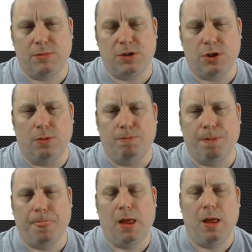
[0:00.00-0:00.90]
So
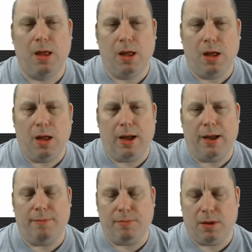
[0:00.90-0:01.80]

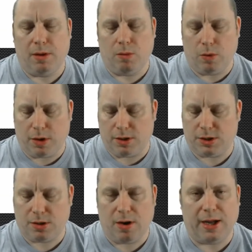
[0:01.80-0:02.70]
we're going to
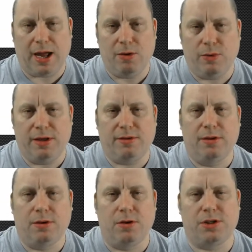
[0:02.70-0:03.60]
start again
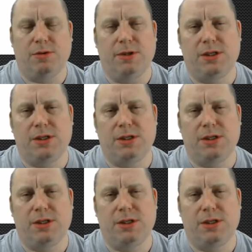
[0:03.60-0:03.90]
with customer